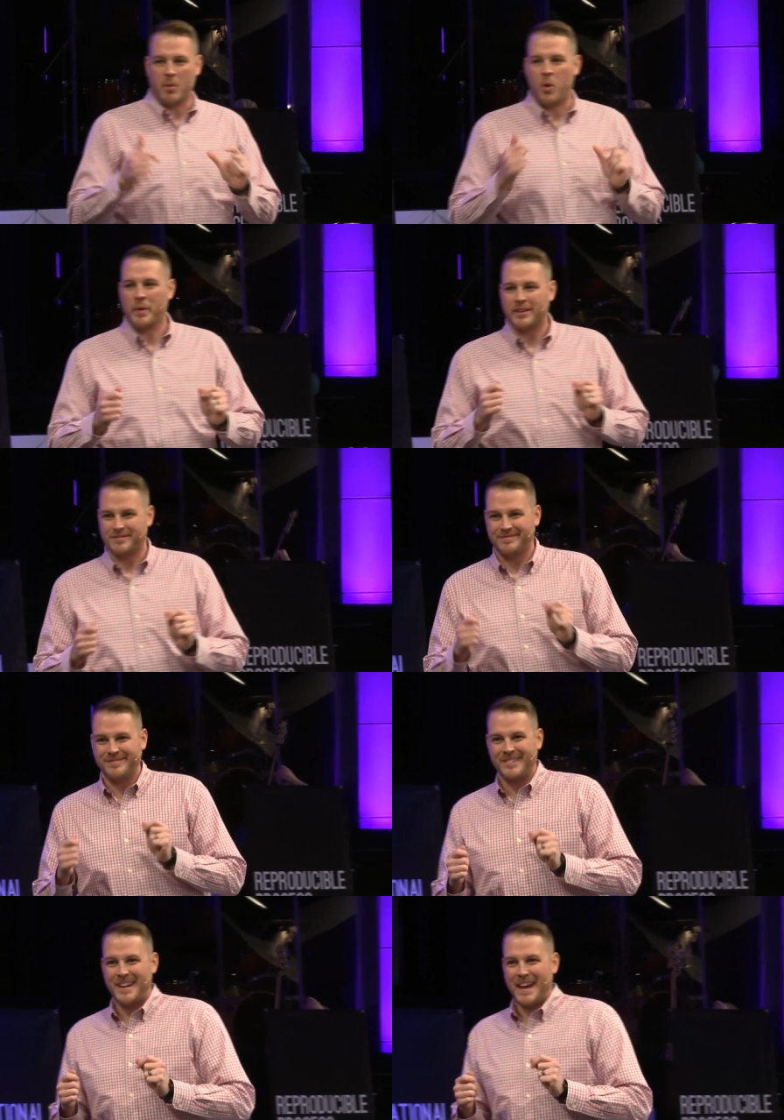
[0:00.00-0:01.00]
moment
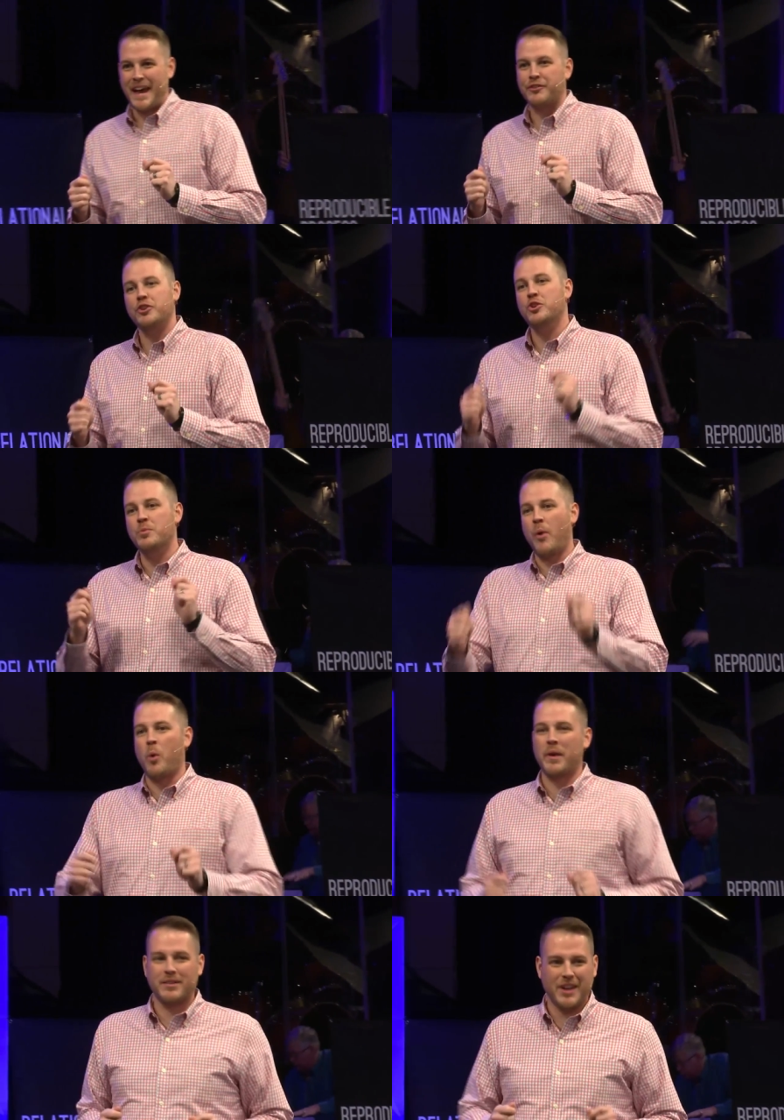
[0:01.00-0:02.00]
has a new
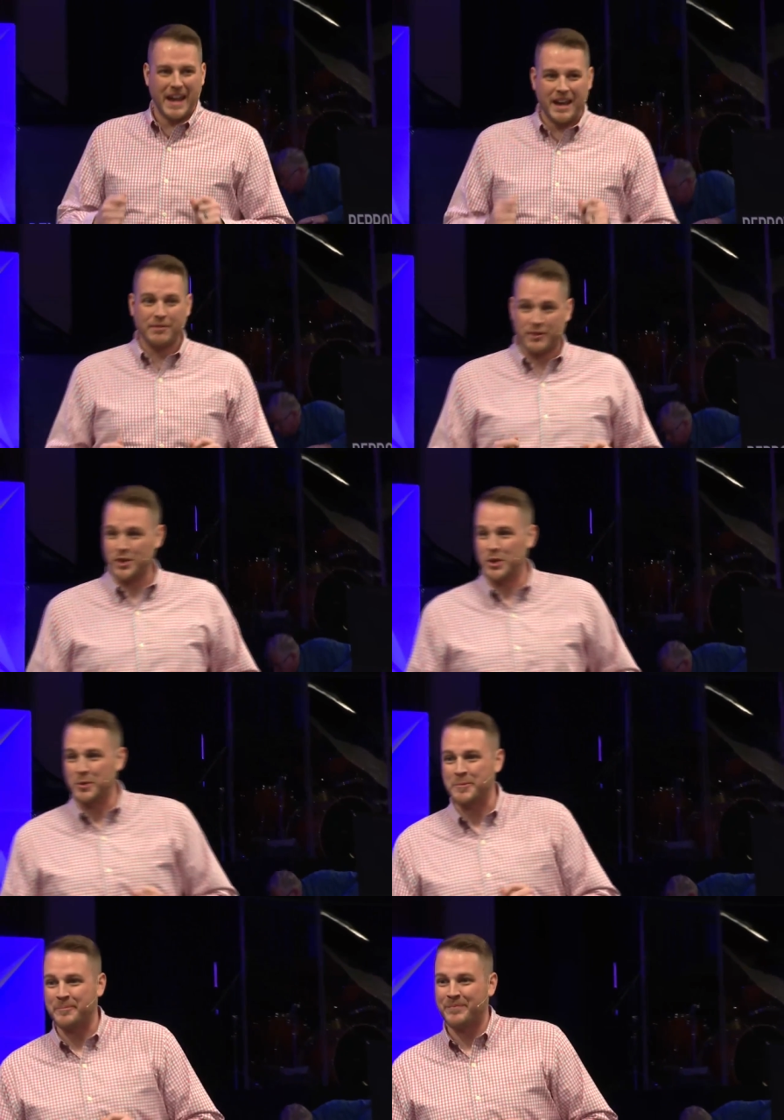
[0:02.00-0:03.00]
moment ahead for
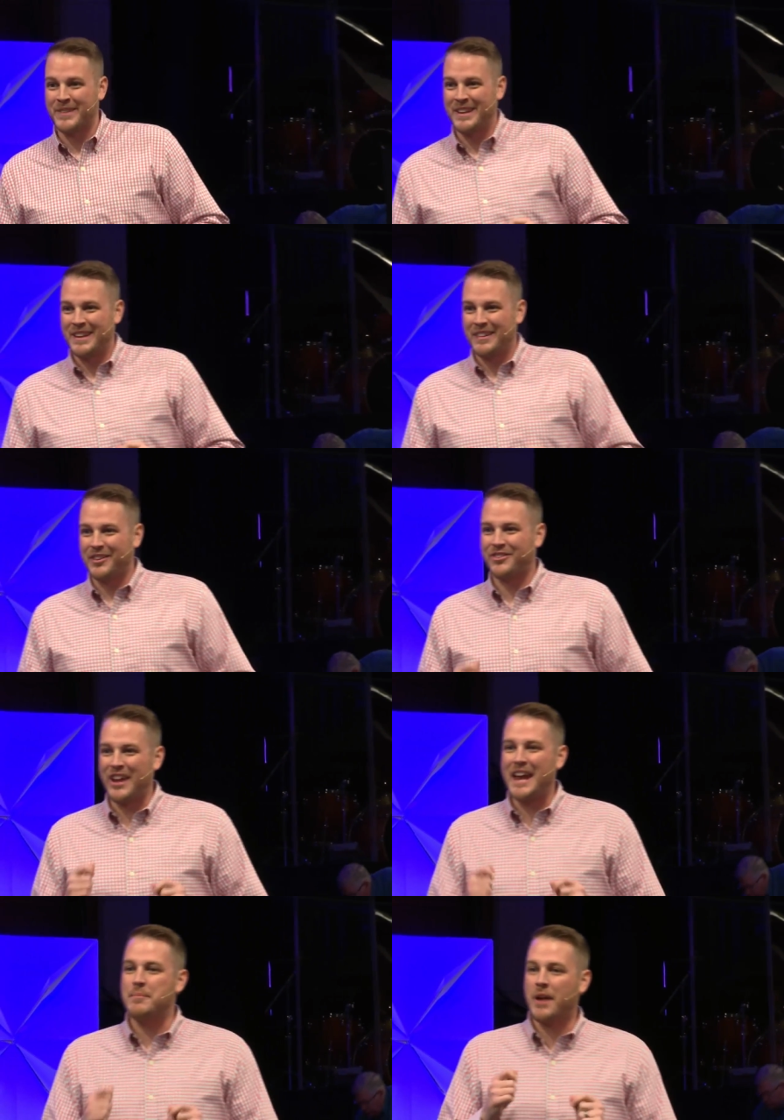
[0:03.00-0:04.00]
you. The
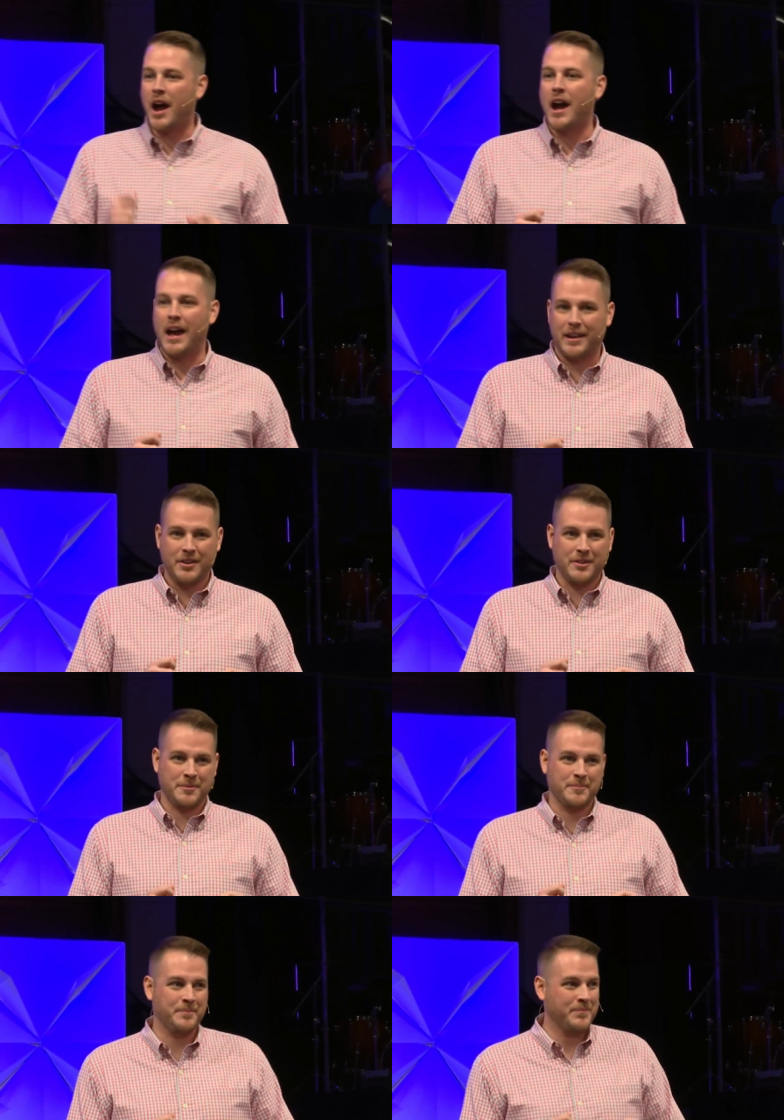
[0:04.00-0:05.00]
same God
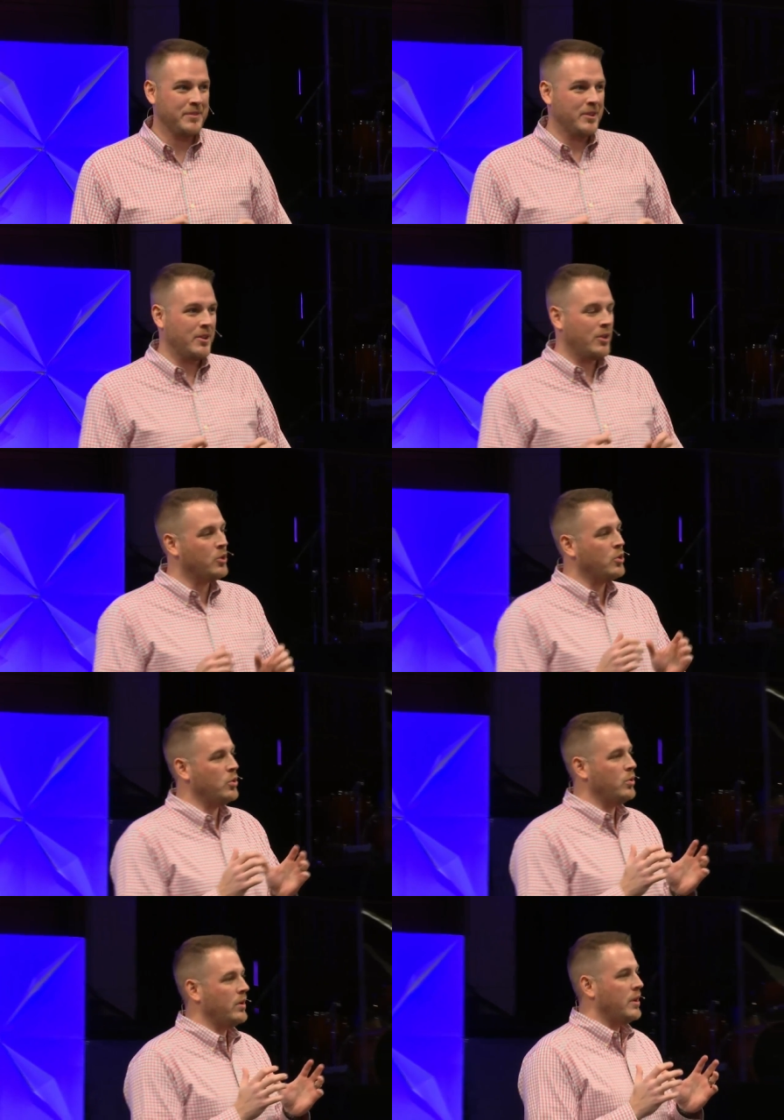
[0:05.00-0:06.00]

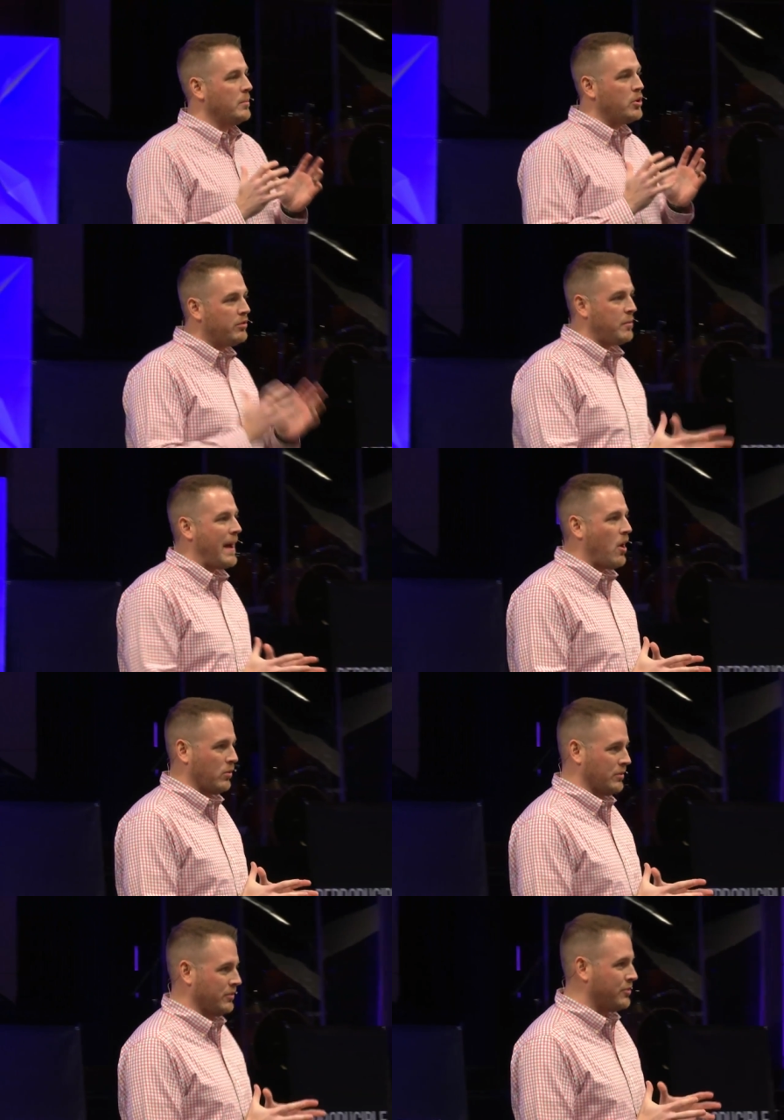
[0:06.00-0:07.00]
who moved
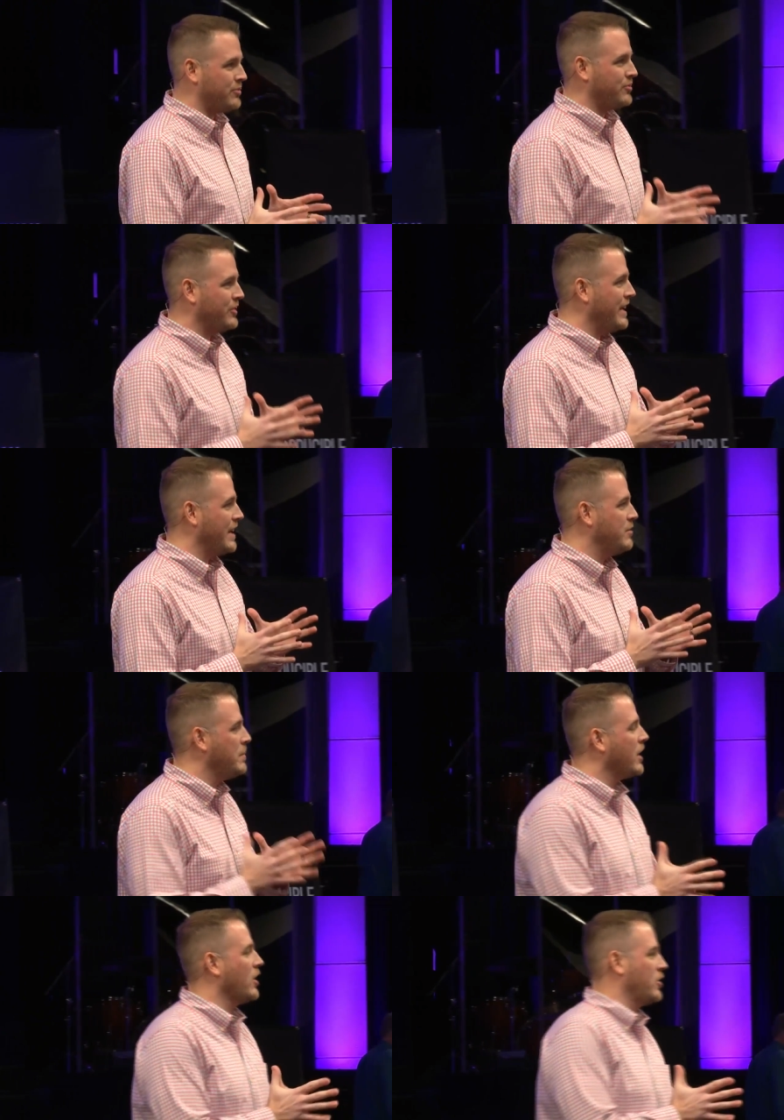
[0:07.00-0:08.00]
mountains, did
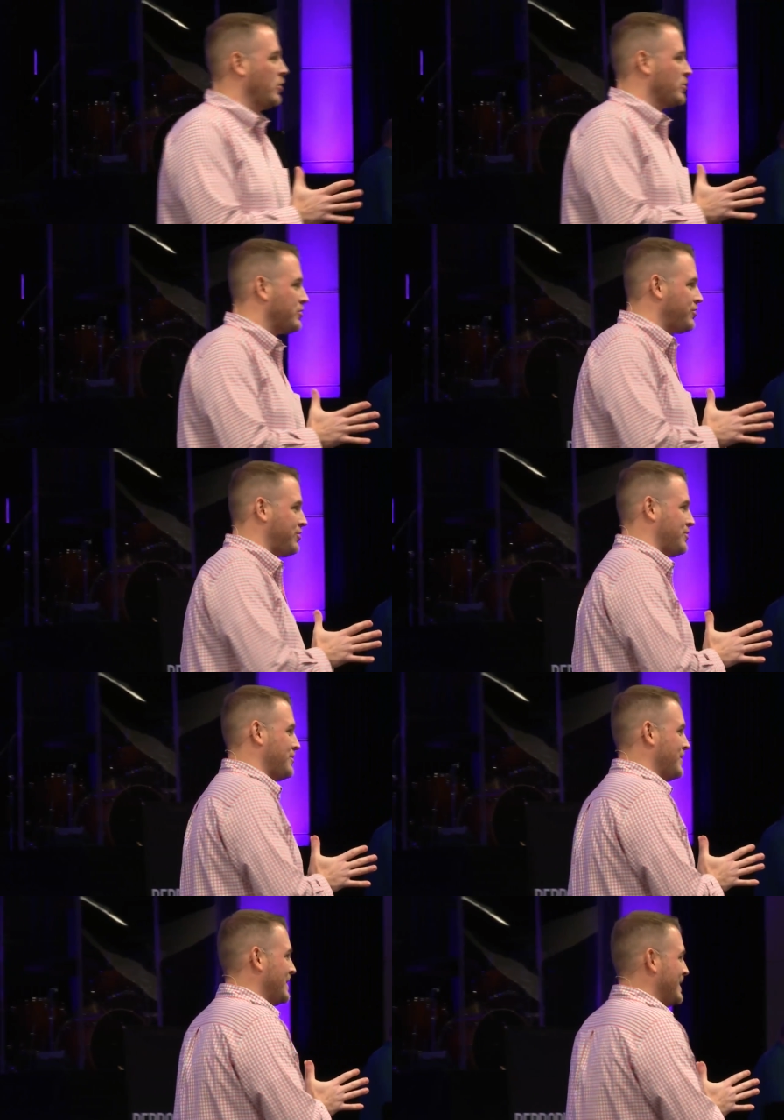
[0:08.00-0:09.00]
miracles,
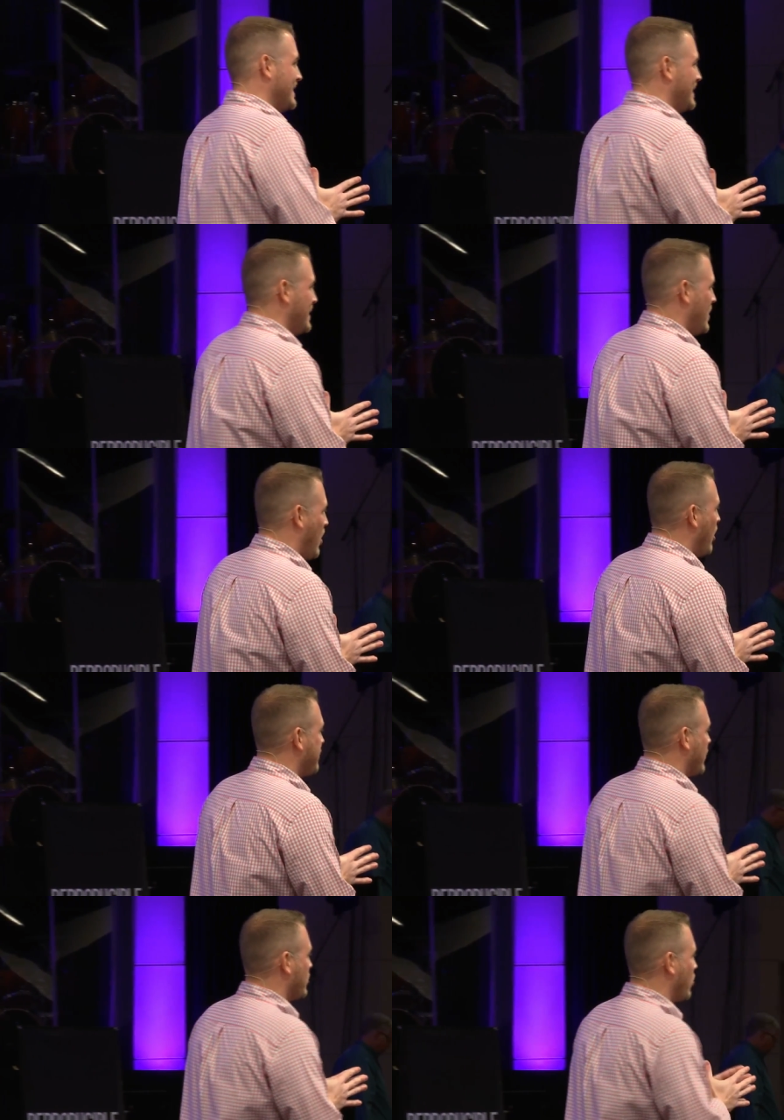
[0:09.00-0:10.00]

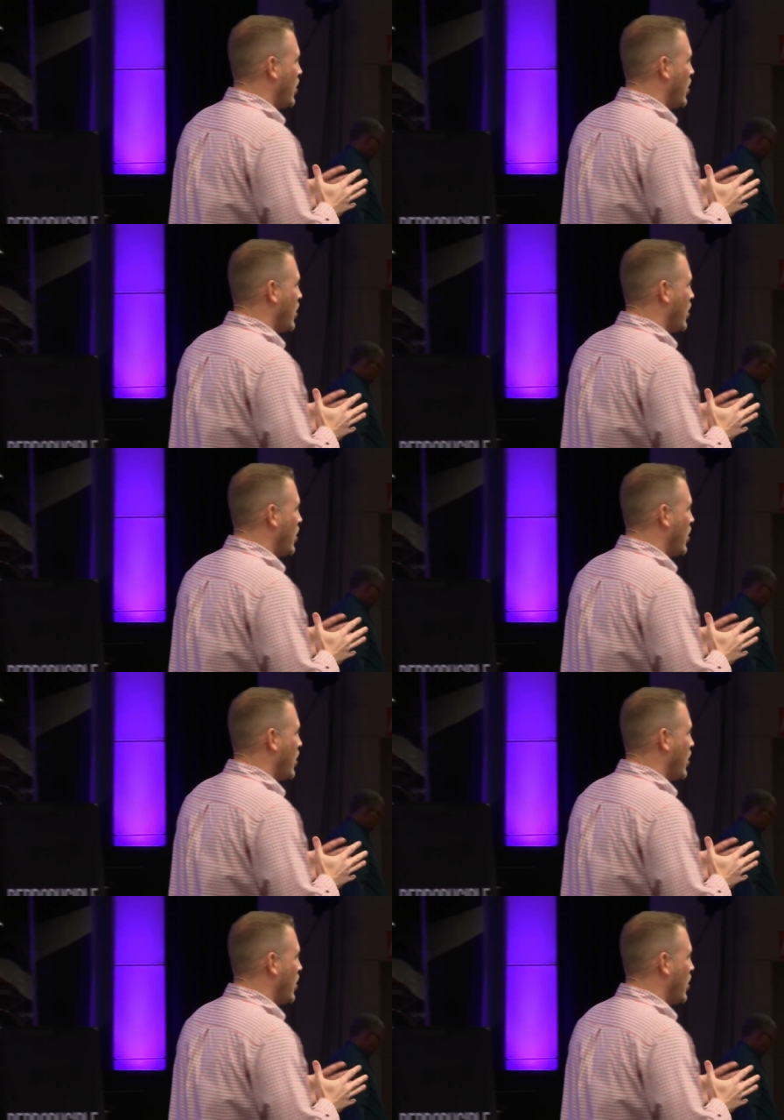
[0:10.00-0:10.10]
offered